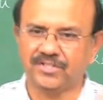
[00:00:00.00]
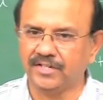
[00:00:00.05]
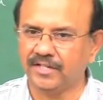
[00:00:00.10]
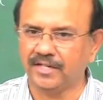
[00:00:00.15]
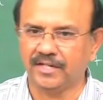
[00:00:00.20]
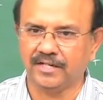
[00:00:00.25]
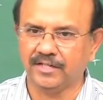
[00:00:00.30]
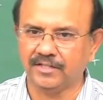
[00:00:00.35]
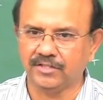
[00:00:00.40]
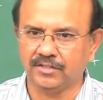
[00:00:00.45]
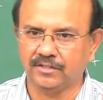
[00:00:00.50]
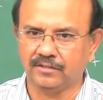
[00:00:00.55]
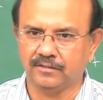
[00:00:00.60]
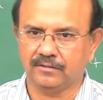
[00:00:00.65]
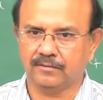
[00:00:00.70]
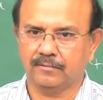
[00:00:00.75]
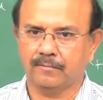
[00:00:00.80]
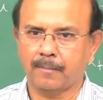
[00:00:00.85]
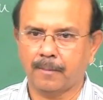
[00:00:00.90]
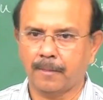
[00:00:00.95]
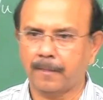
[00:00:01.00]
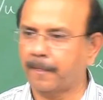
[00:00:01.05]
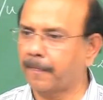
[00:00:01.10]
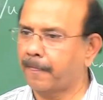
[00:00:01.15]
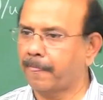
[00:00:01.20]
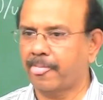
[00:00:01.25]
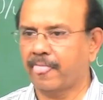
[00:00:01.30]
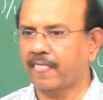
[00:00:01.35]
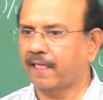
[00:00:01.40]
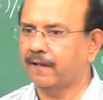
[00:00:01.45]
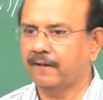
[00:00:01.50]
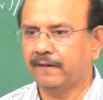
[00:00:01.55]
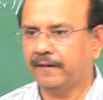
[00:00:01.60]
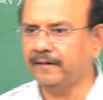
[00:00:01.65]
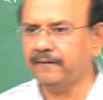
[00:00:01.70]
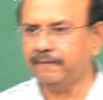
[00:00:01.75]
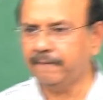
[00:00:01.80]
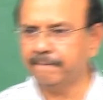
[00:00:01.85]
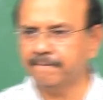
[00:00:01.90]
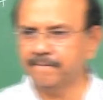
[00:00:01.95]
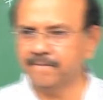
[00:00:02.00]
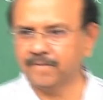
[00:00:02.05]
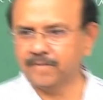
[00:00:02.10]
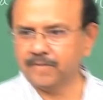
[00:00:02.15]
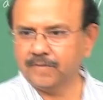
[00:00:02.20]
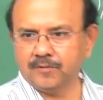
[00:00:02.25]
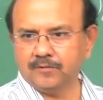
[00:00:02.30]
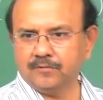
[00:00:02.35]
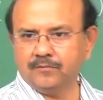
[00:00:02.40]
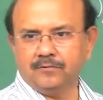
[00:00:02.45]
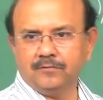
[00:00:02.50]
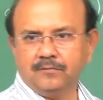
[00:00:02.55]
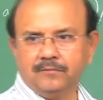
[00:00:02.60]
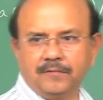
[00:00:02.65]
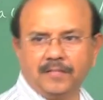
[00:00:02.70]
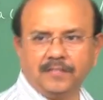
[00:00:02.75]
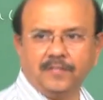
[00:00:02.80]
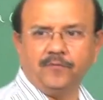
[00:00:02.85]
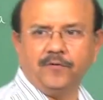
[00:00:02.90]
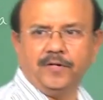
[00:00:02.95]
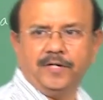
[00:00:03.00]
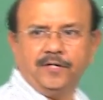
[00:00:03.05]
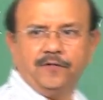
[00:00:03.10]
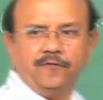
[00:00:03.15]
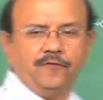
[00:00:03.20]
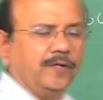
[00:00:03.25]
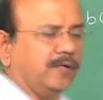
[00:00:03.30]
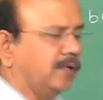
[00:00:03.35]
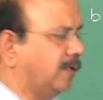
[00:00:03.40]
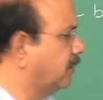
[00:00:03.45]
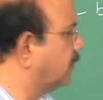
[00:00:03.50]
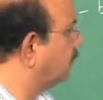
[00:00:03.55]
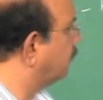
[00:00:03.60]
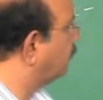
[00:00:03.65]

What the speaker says: rearranged it. Right? Nothing very difficult.